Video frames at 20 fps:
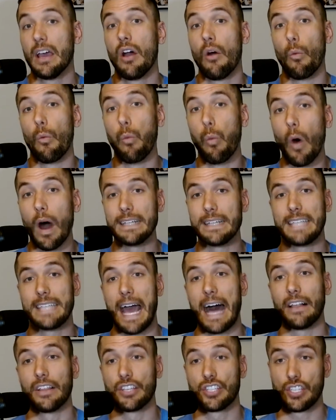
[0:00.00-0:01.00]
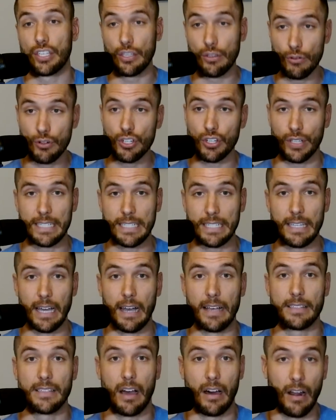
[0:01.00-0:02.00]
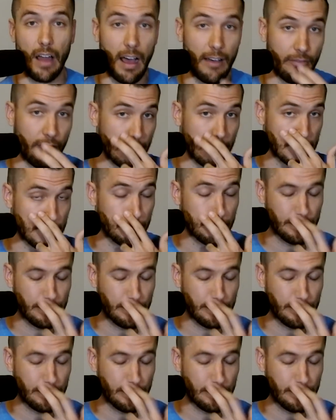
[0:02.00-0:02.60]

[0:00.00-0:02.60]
what Dallas usually does on offense.